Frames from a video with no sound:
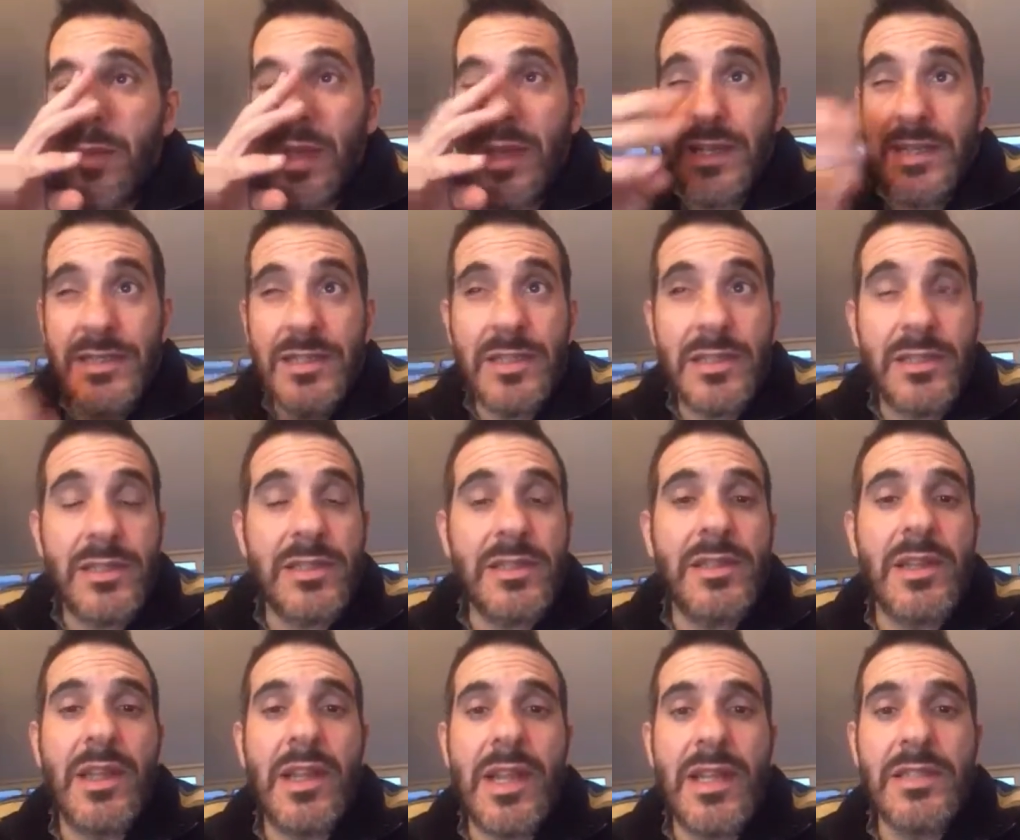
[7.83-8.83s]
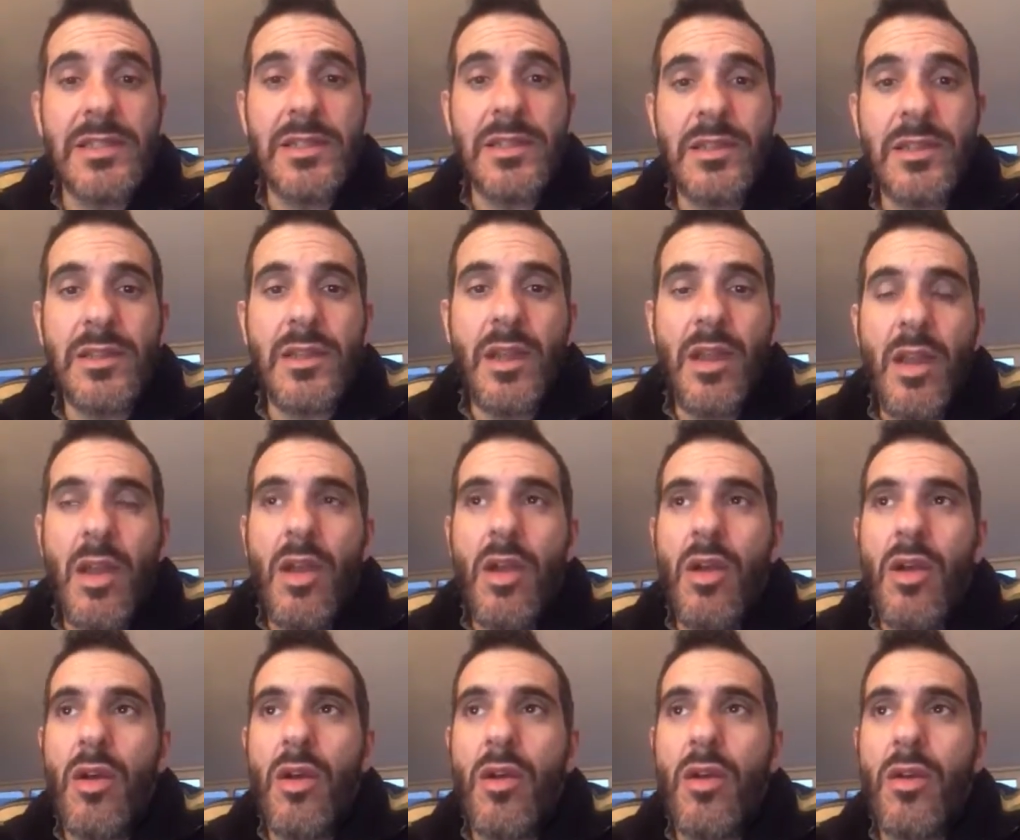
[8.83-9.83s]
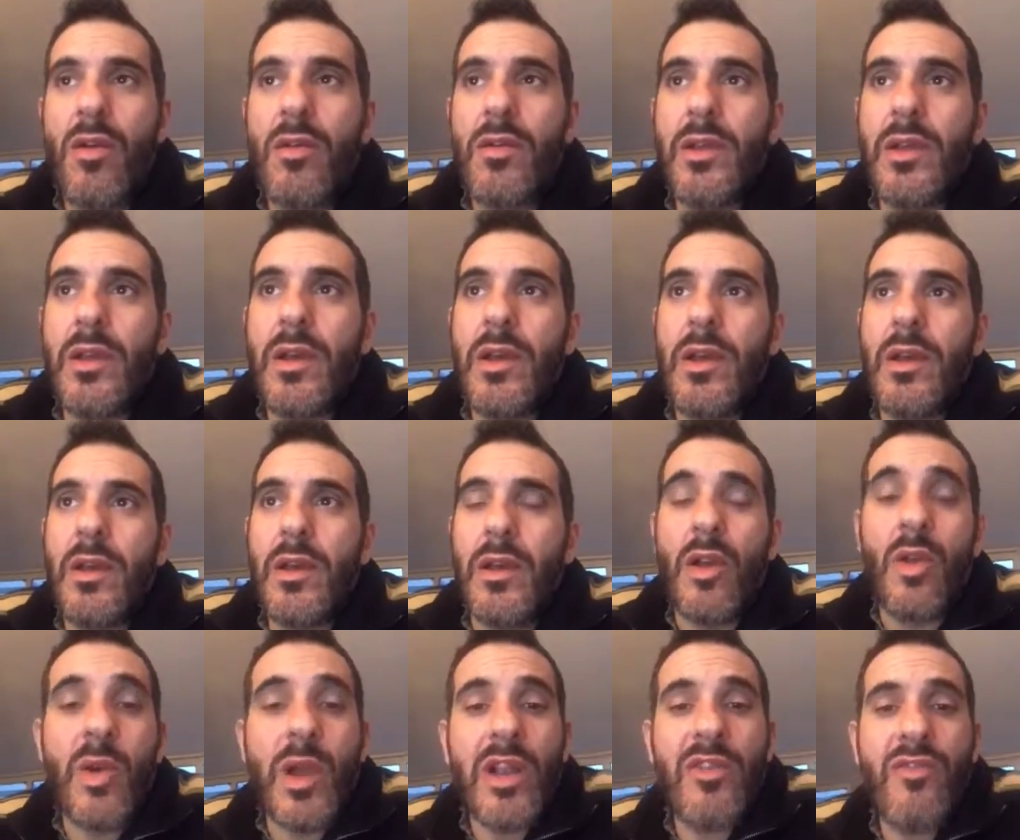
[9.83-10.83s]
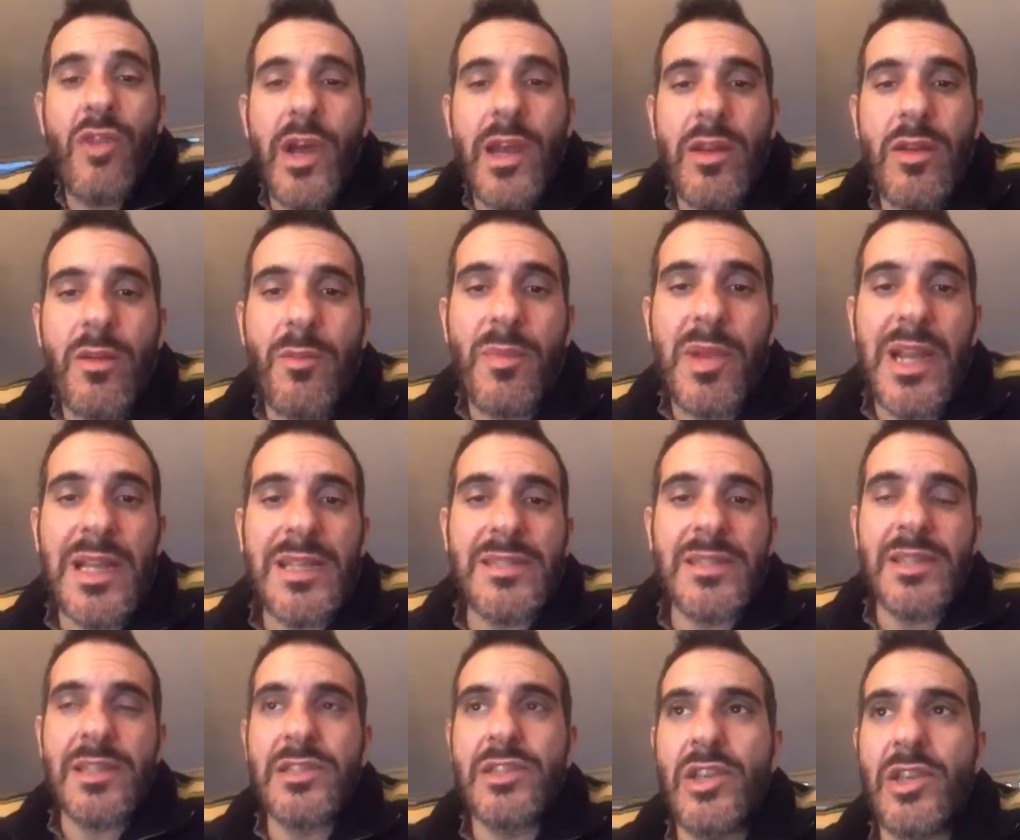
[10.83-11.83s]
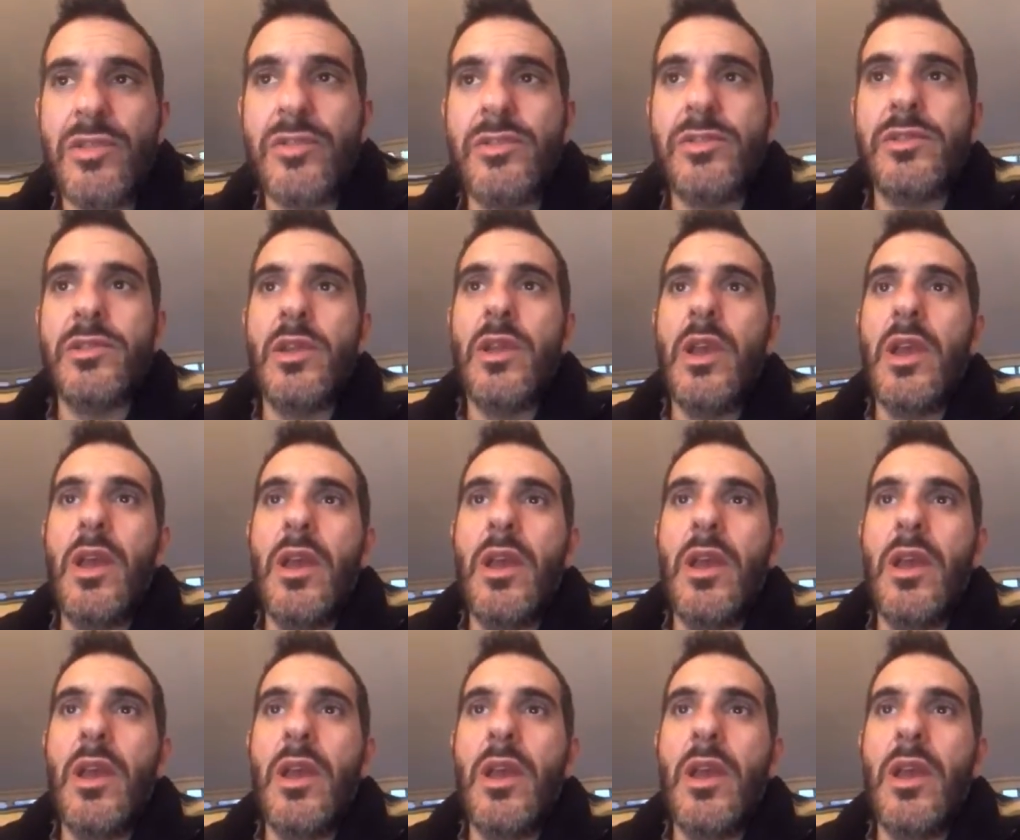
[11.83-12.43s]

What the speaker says: Anderson's lesson on a quick write on plastics use.